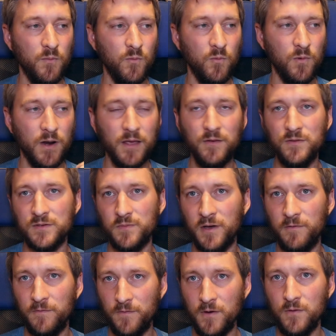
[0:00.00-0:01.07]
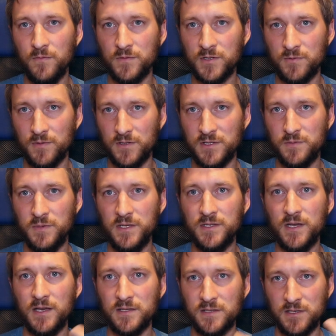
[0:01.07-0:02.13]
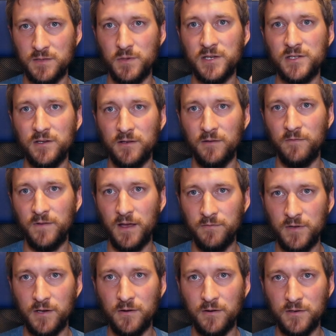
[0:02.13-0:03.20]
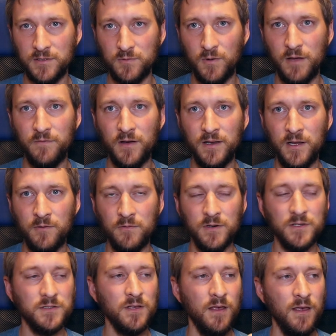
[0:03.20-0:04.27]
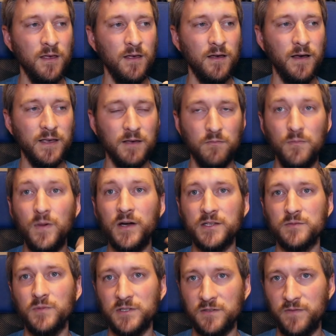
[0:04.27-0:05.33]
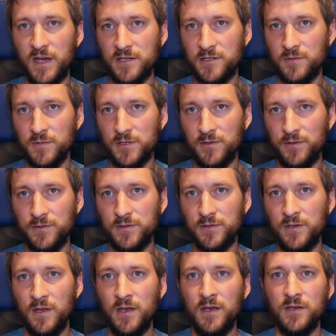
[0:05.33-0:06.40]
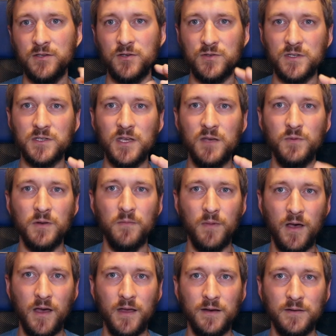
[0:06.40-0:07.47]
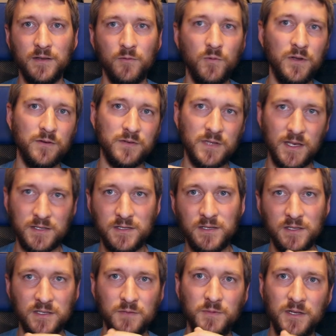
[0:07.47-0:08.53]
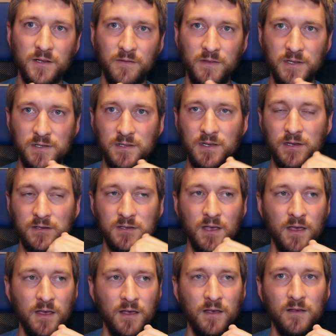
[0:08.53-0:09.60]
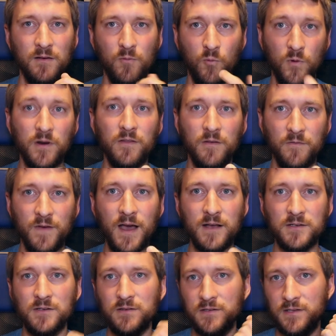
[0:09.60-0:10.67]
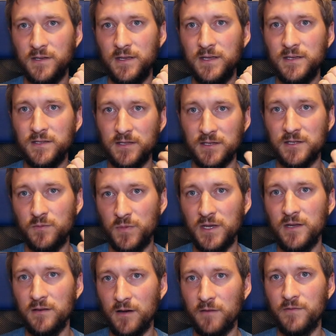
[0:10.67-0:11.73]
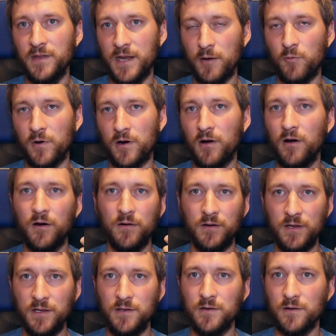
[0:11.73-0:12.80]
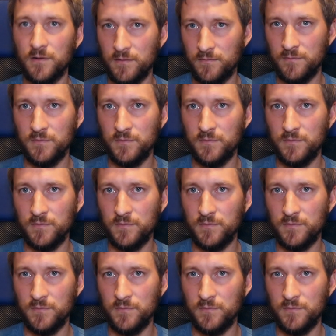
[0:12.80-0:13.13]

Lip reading: When I use my phone to run speed tests, especially on the 5 gigahertz Wi-Fi networks, I get much, much faster results. So just keep in mind that when you're testing the speed on these things, one of the factors is the speed of the network card in your